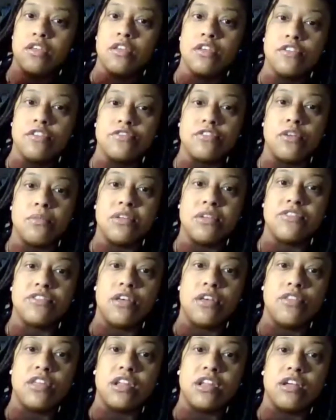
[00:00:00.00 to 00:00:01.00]
So much
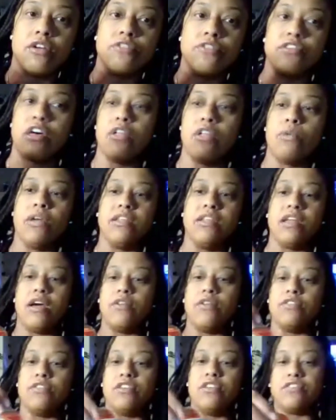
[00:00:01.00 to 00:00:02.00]
so that it goes all the way
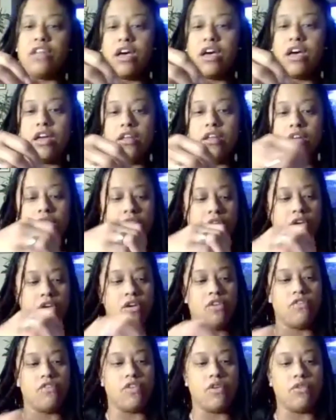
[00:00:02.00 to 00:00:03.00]
down. Does not
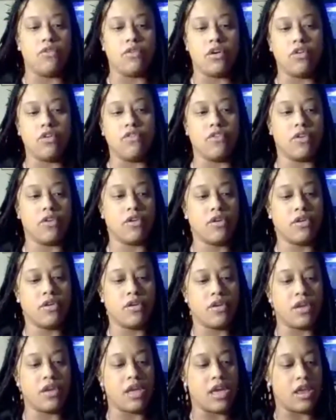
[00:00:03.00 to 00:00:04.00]
fold over
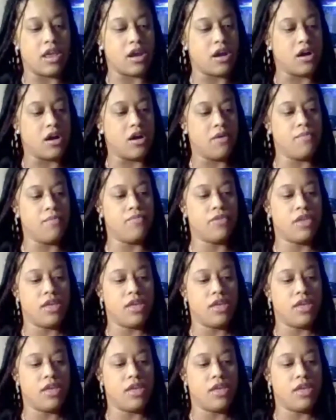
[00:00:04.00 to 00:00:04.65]
at all.